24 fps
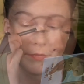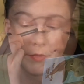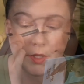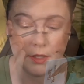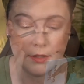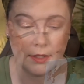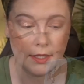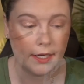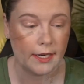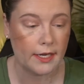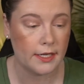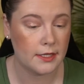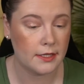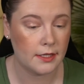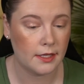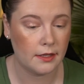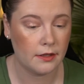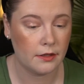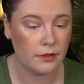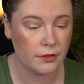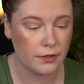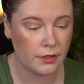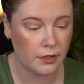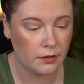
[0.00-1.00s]
And like I said,
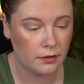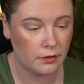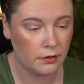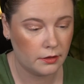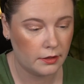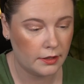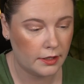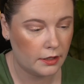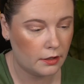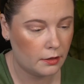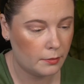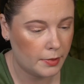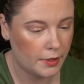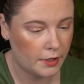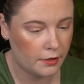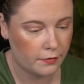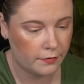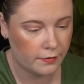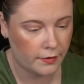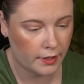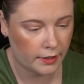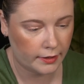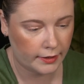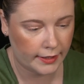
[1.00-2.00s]
there's a little bit of
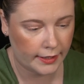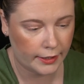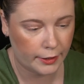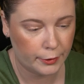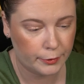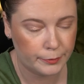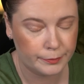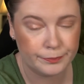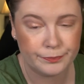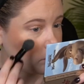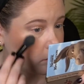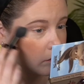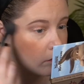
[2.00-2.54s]
fallout,